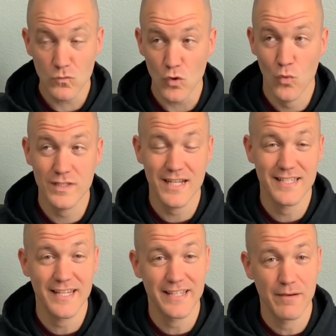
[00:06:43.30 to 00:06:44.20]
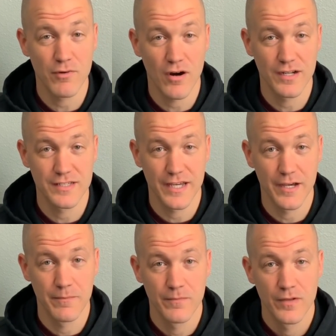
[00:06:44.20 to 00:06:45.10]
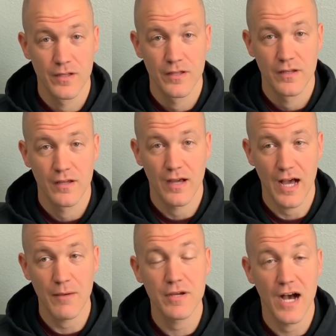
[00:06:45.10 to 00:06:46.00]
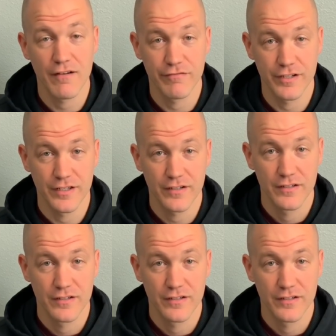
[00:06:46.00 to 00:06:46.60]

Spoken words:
once I take that bar exam, I'm confident.